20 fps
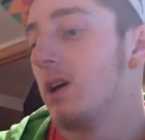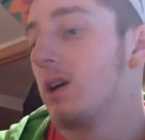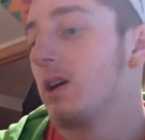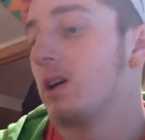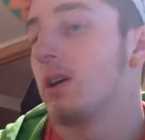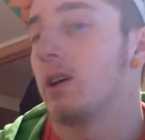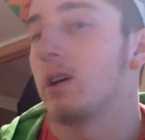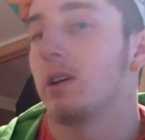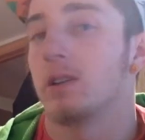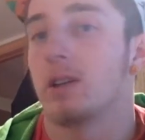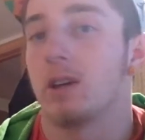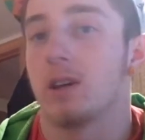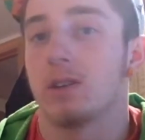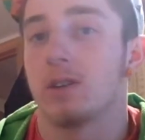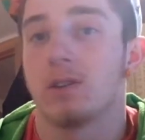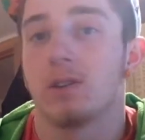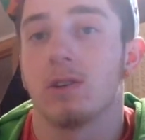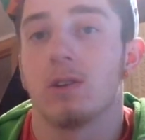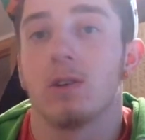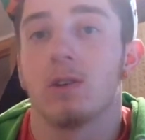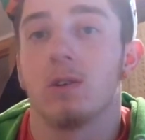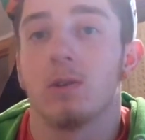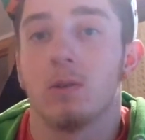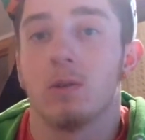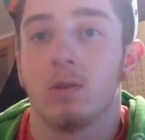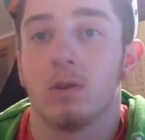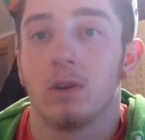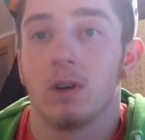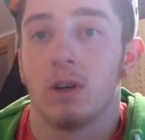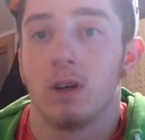It
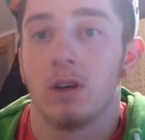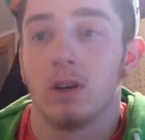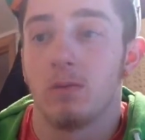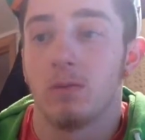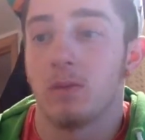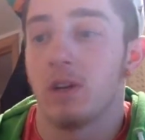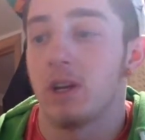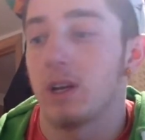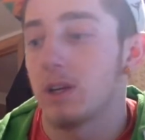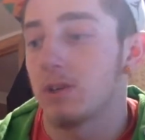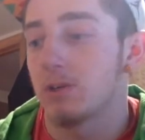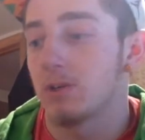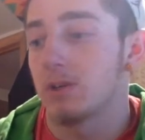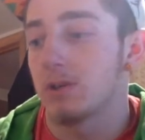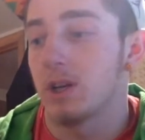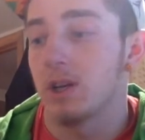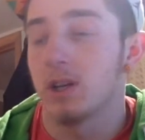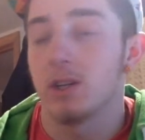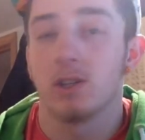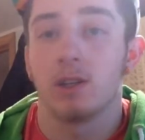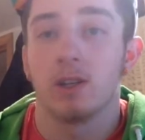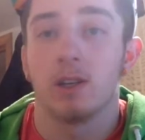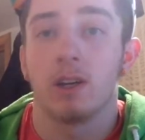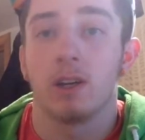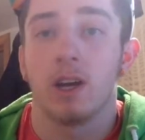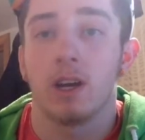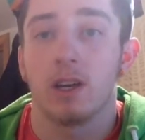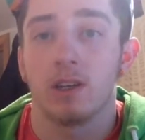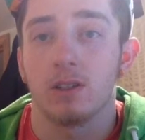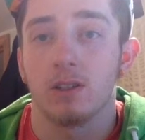also mediates rotation,
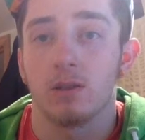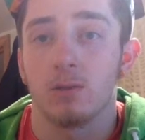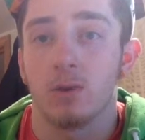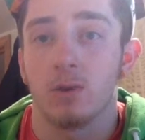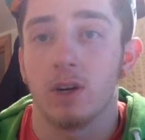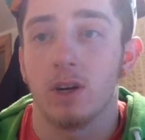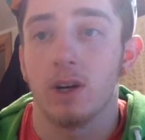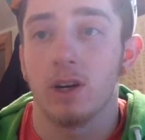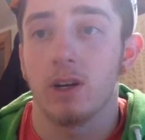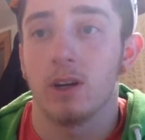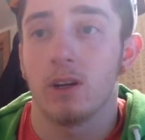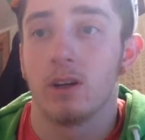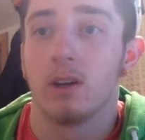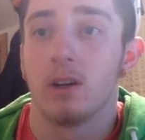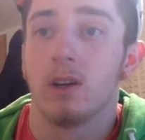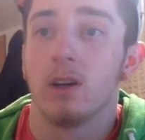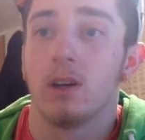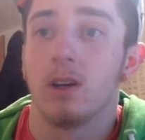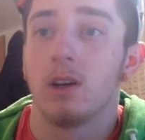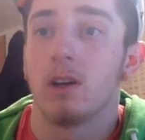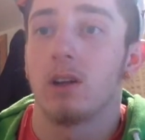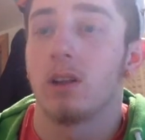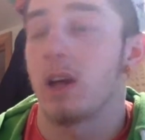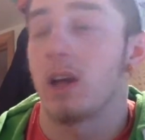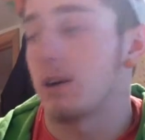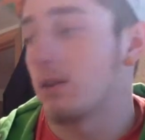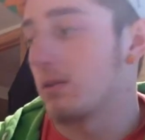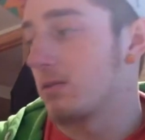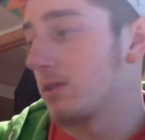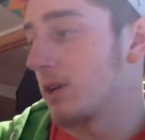acts as a brake.
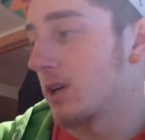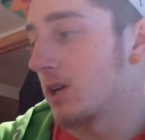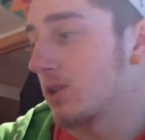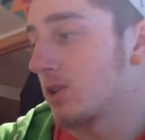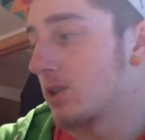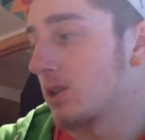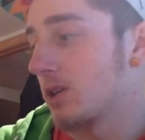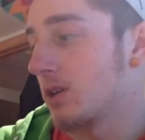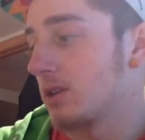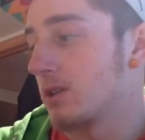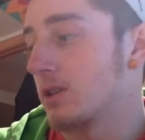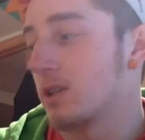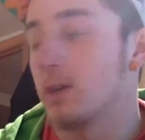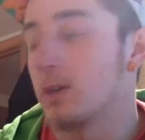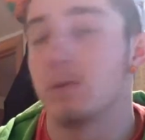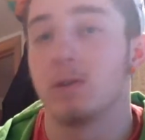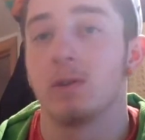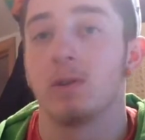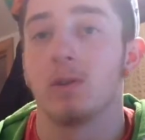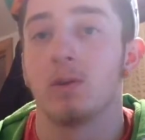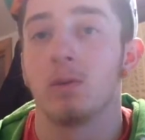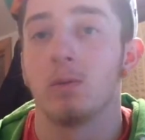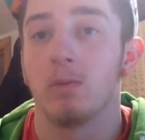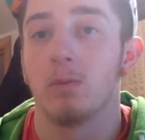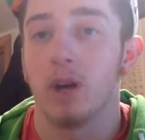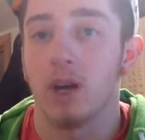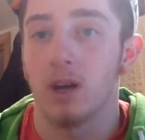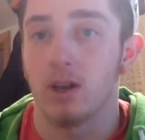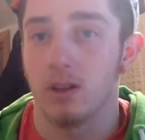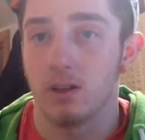Lateral flexion just keeps you
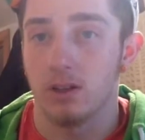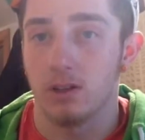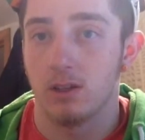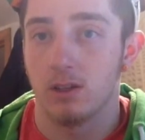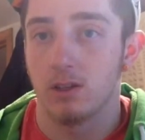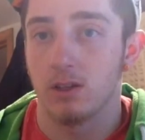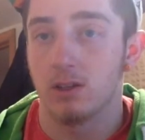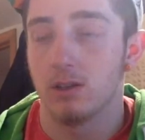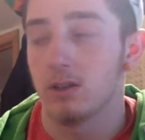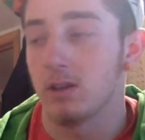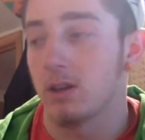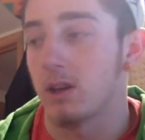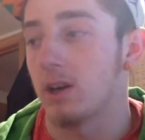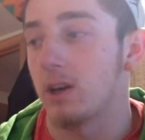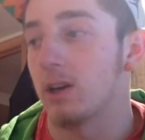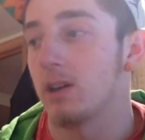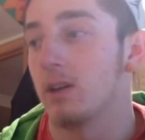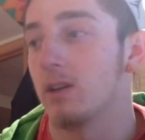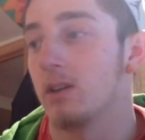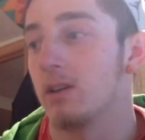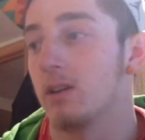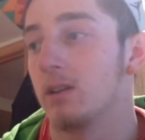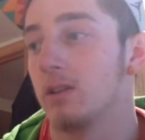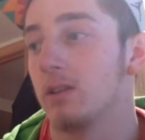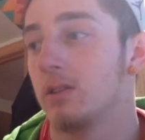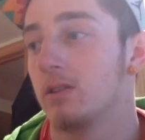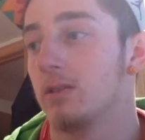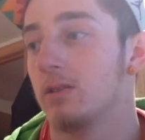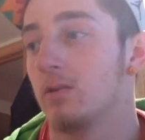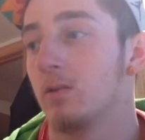balanced, and
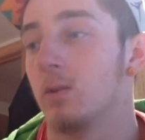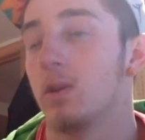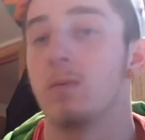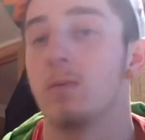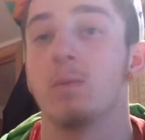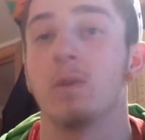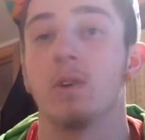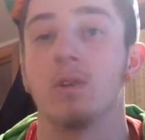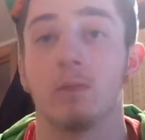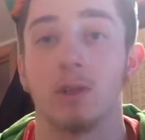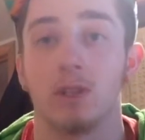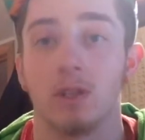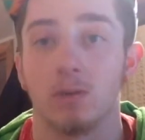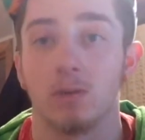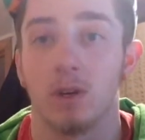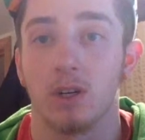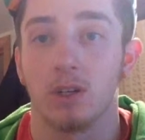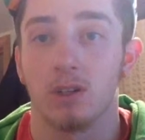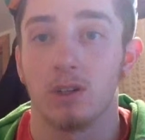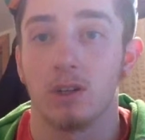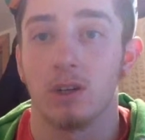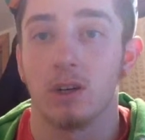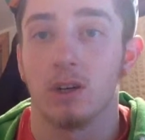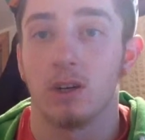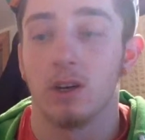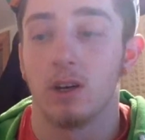with movement especially.